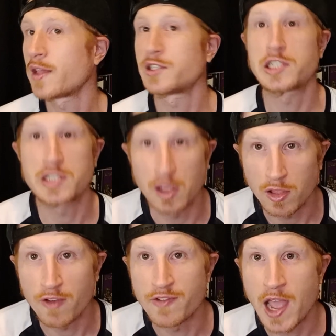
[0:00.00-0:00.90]
Still
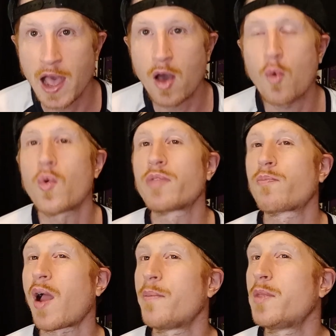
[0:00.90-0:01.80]
Love Now, with
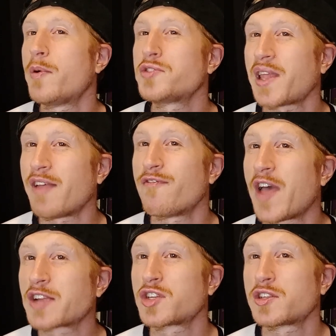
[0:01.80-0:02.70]
probably the most
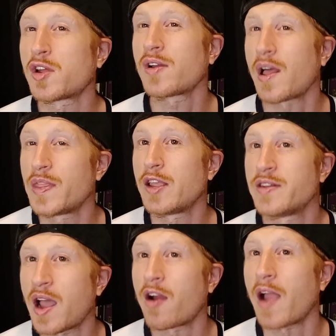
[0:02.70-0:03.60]
infectious hook on the
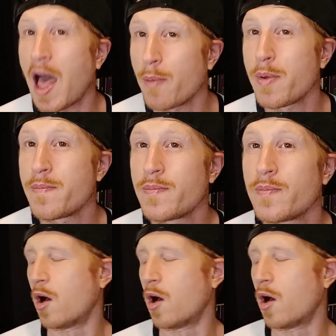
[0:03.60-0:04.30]
entire album.